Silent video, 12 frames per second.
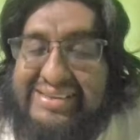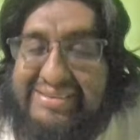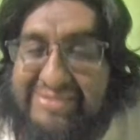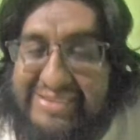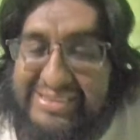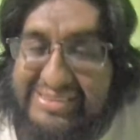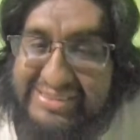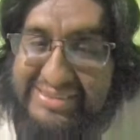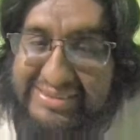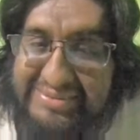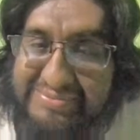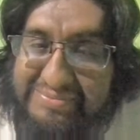first,
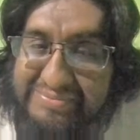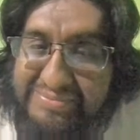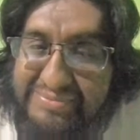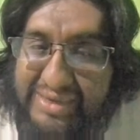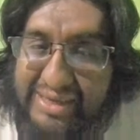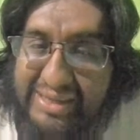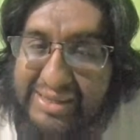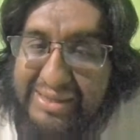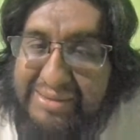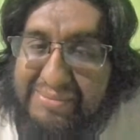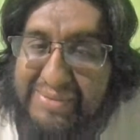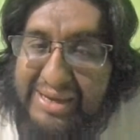and then
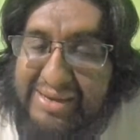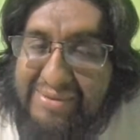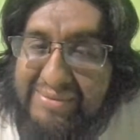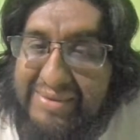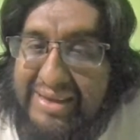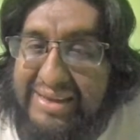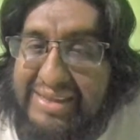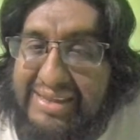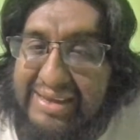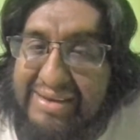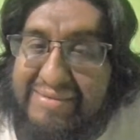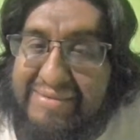the value, and in
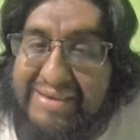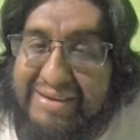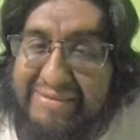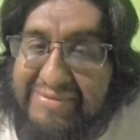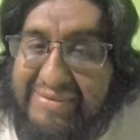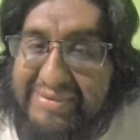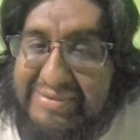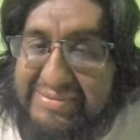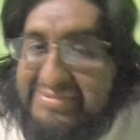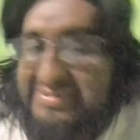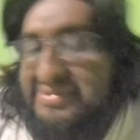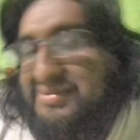here you have
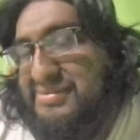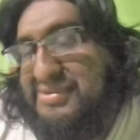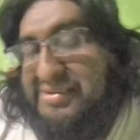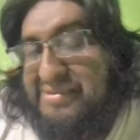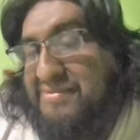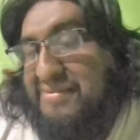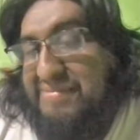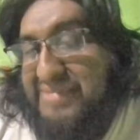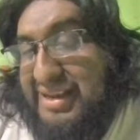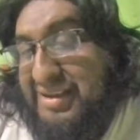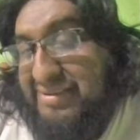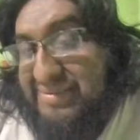some sort of a
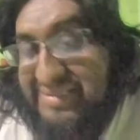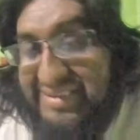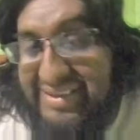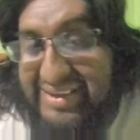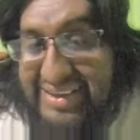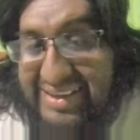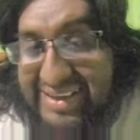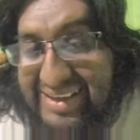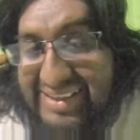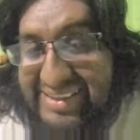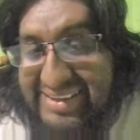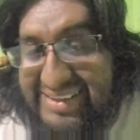value,
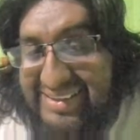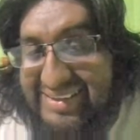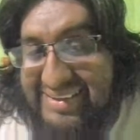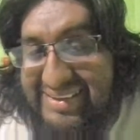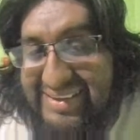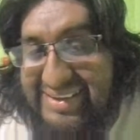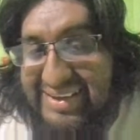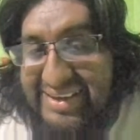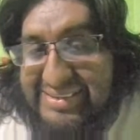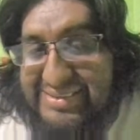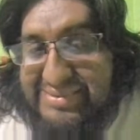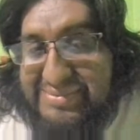and then the
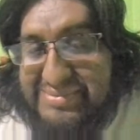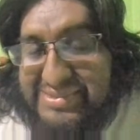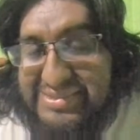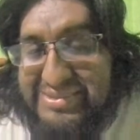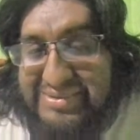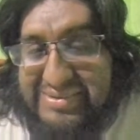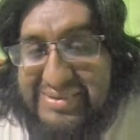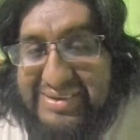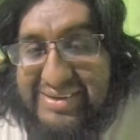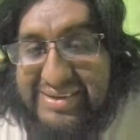atom. So